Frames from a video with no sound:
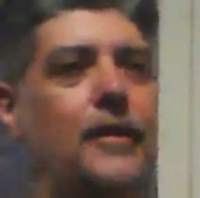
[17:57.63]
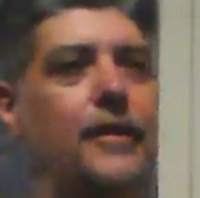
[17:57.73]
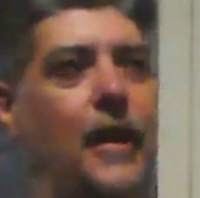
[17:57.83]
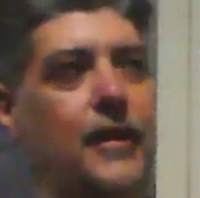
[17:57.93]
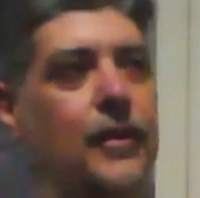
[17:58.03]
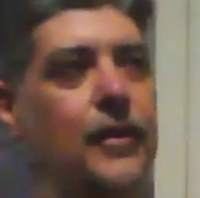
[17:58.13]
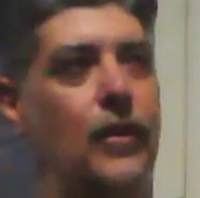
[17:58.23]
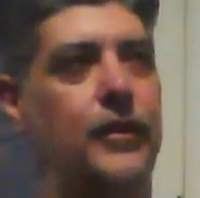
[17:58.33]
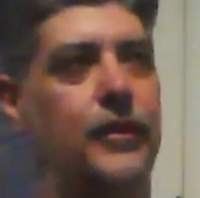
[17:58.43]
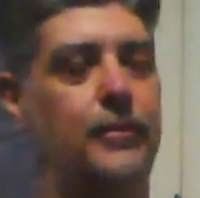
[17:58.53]
that
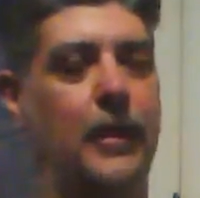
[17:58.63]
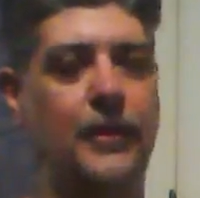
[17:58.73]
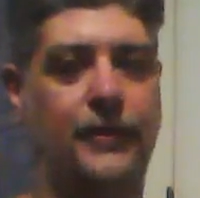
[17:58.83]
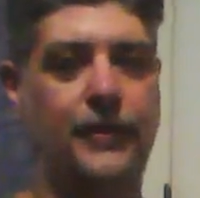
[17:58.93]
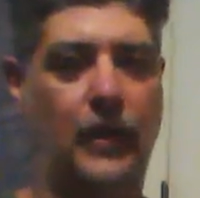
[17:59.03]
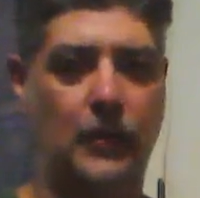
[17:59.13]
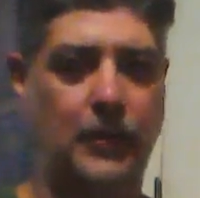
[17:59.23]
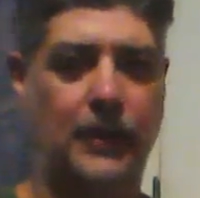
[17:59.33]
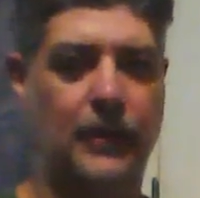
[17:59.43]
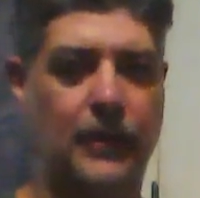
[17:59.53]
he's been
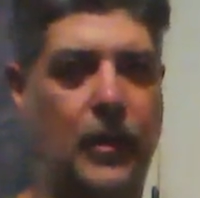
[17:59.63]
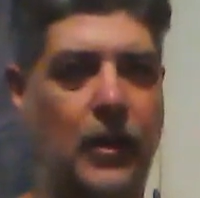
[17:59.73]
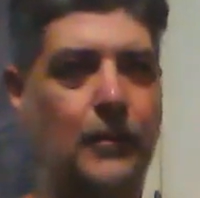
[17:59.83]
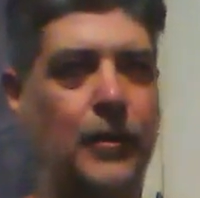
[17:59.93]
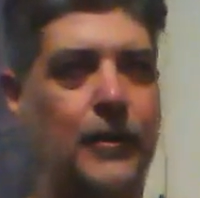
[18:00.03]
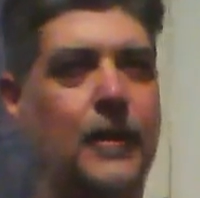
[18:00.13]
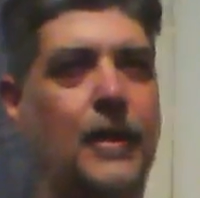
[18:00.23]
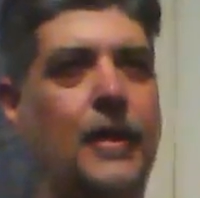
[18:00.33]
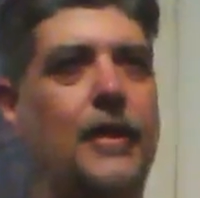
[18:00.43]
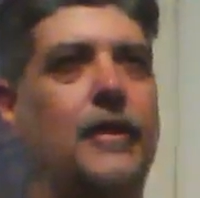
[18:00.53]
developing this armor.
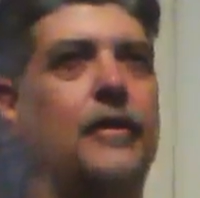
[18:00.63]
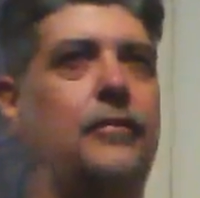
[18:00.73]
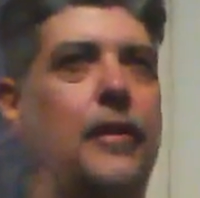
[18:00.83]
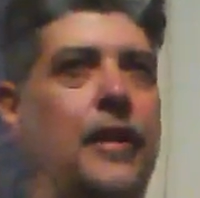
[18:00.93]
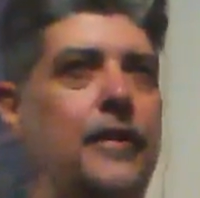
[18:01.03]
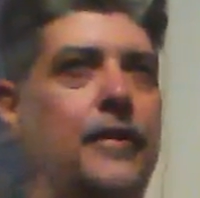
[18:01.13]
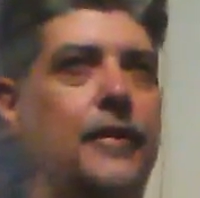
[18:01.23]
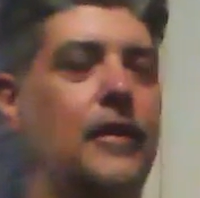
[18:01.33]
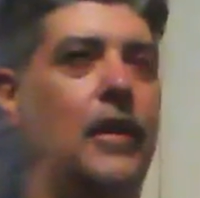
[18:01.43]
He's been